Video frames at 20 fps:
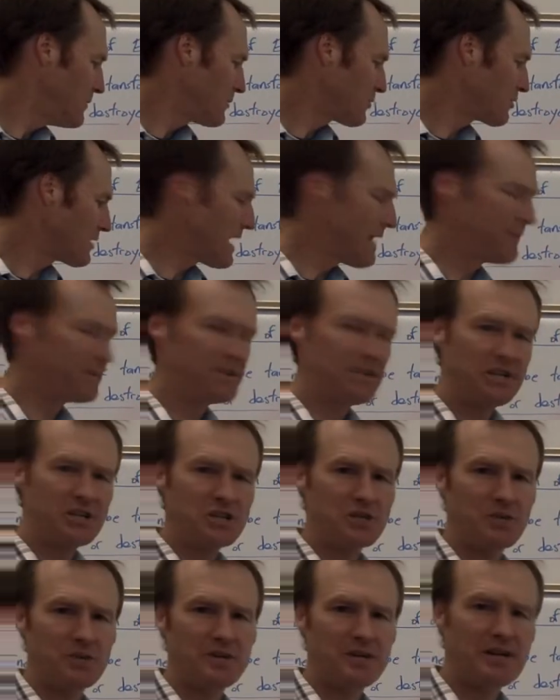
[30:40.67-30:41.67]

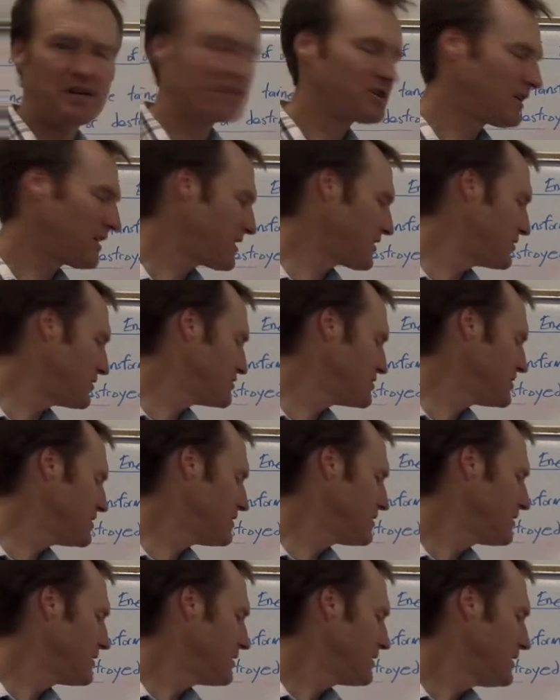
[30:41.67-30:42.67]
Gravitational potential energy
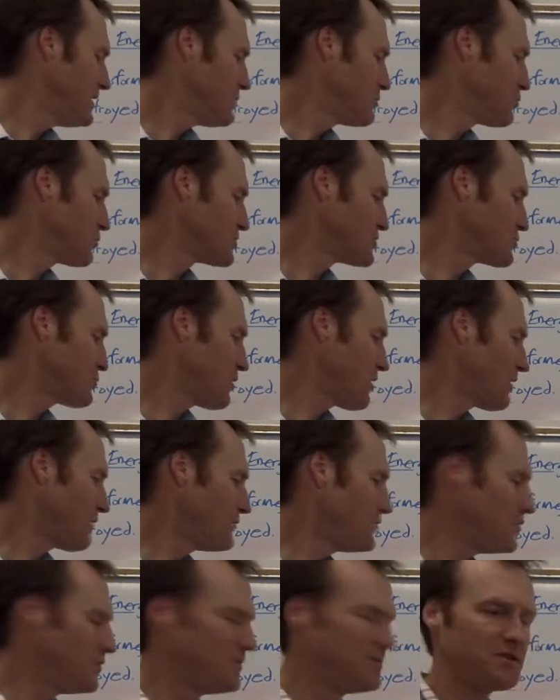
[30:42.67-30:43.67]
equals 12
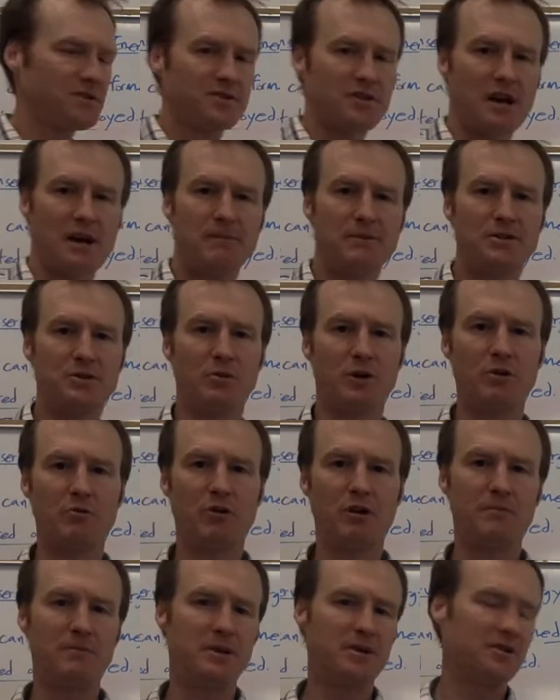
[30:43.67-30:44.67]
newtons times
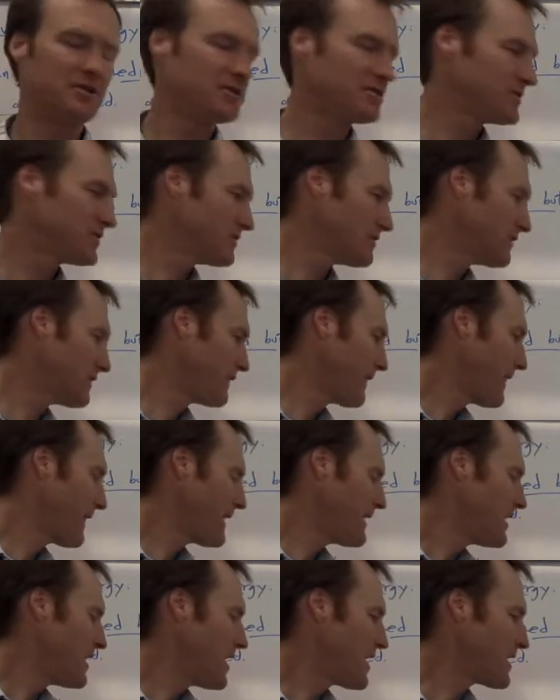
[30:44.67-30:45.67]
21 meters.
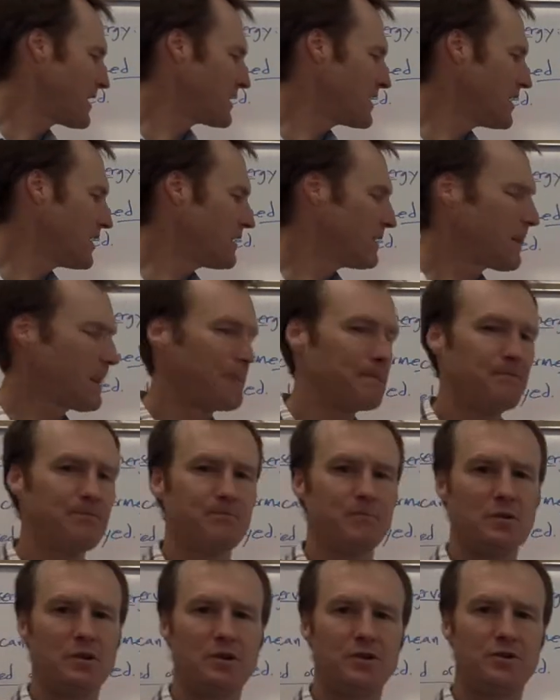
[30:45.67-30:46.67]
And I get
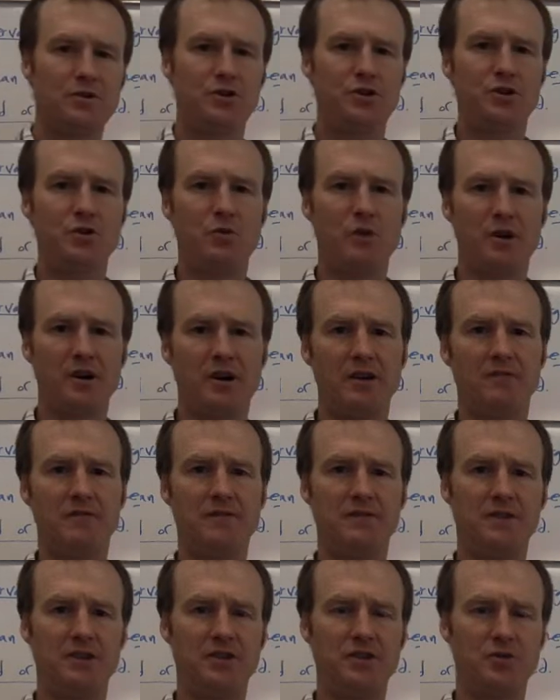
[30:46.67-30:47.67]

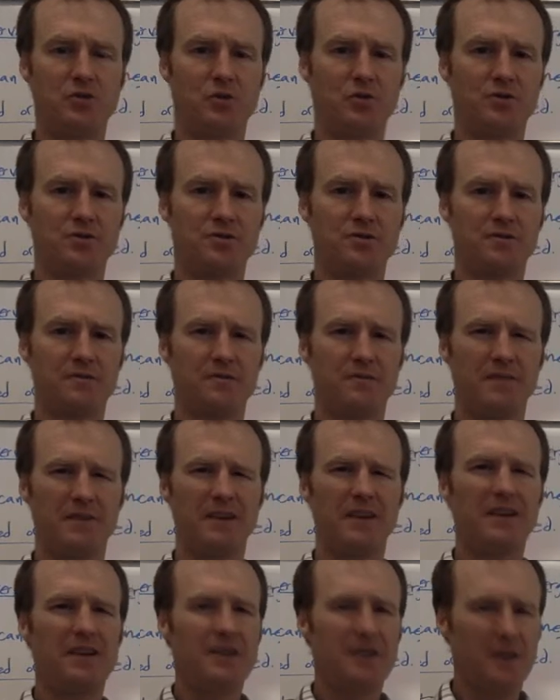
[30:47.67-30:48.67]
250 joules.
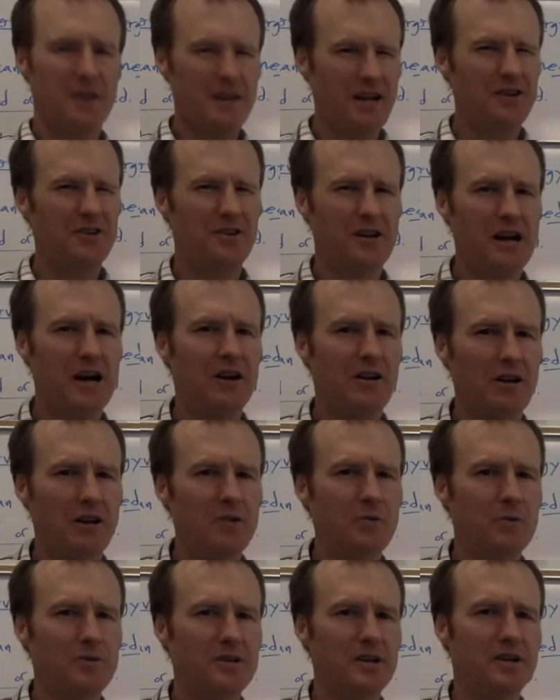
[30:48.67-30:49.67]
Again, your
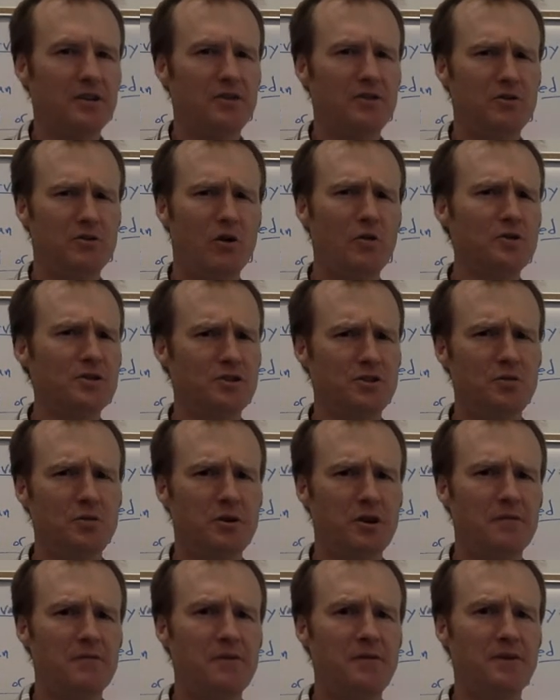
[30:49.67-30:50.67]
calculator will tell you, oh, it's
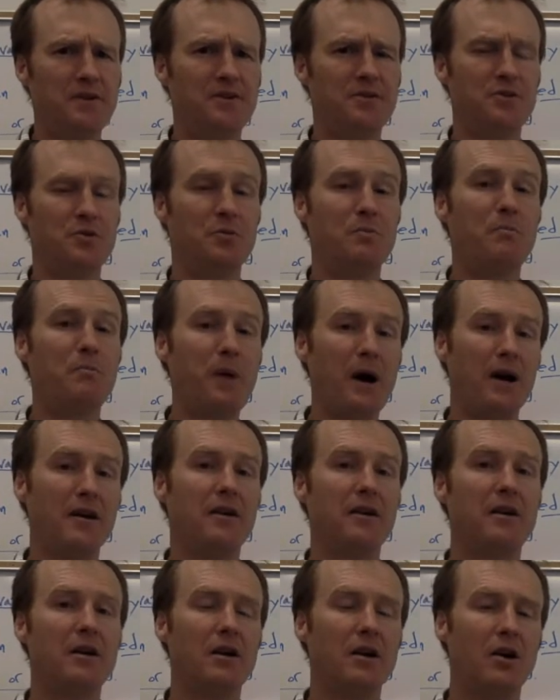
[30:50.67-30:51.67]
252, but
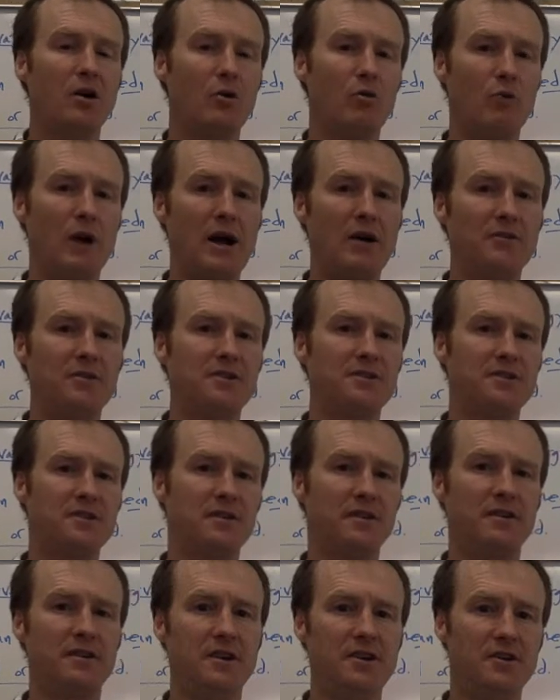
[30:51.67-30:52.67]
rounded to
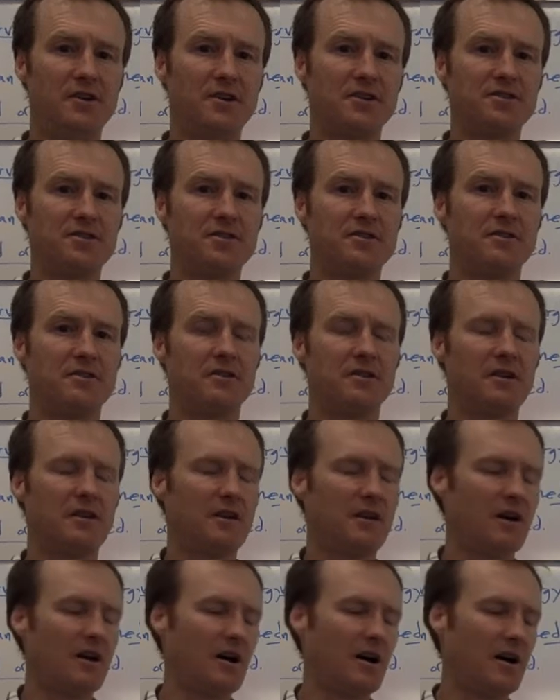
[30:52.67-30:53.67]
the nearest
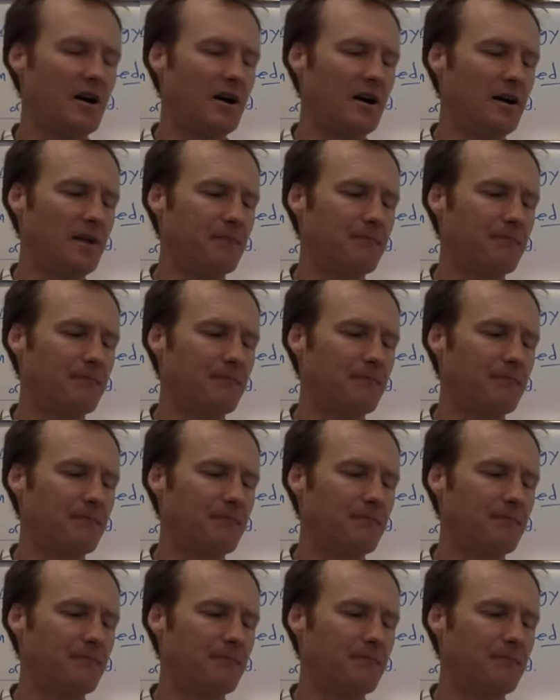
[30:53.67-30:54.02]
10